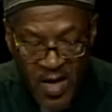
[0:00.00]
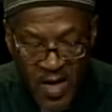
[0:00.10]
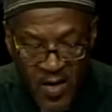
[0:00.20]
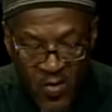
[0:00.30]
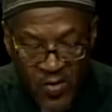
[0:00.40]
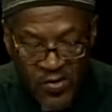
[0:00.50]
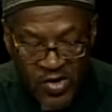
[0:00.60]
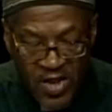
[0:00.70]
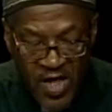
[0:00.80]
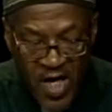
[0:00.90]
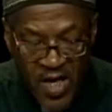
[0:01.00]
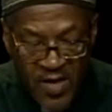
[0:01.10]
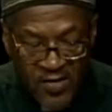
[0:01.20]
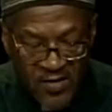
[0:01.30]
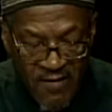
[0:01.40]
and Wubchina
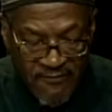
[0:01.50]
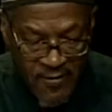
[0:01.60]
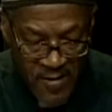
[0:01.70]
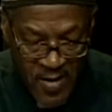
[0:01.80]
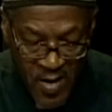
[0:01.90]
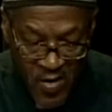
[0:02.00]
Zephyr.